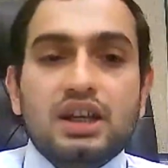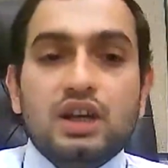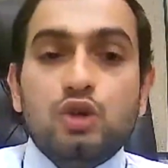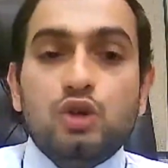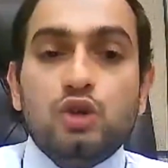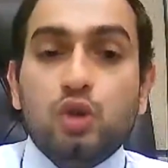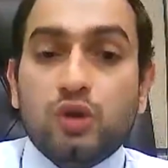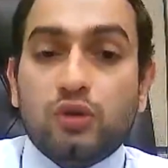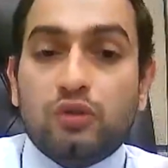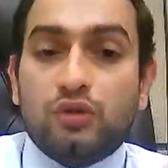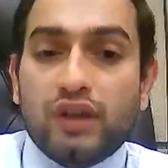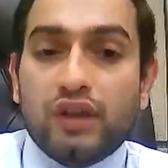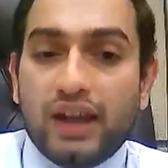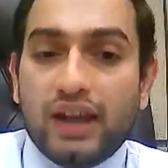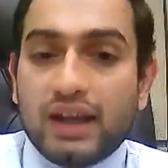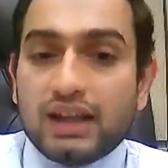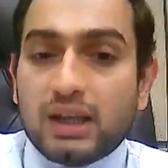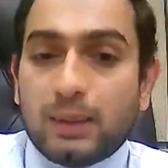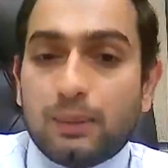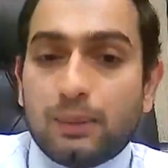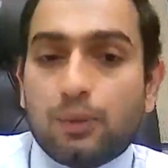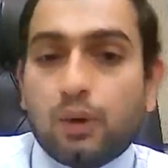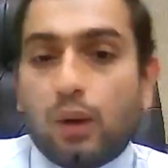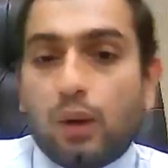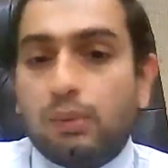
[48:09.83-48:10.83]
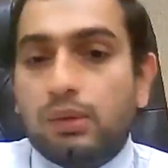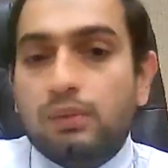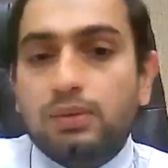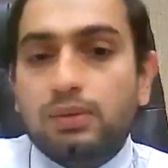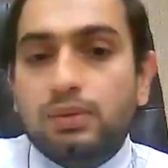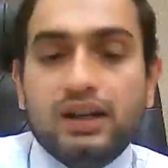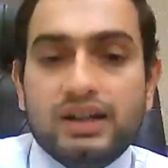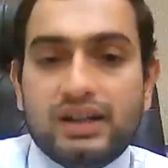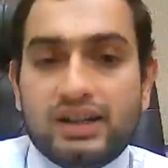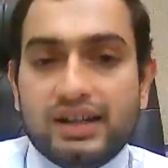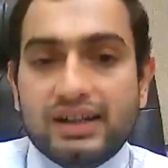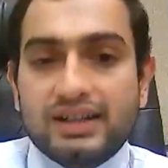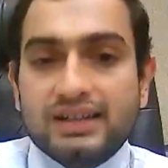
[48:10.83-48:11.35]
You weigh the
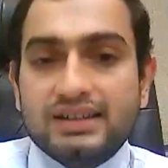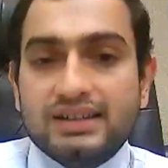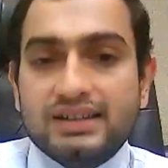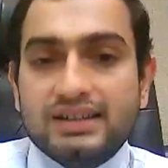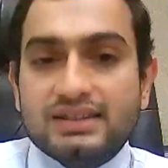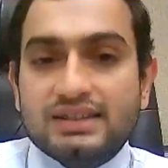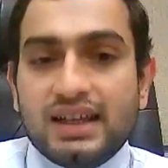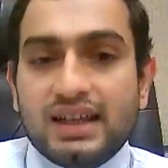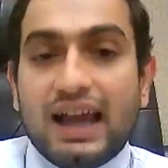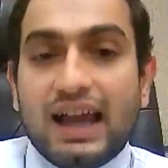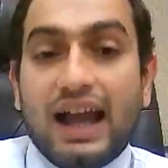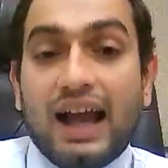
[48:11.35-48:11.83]
probabilities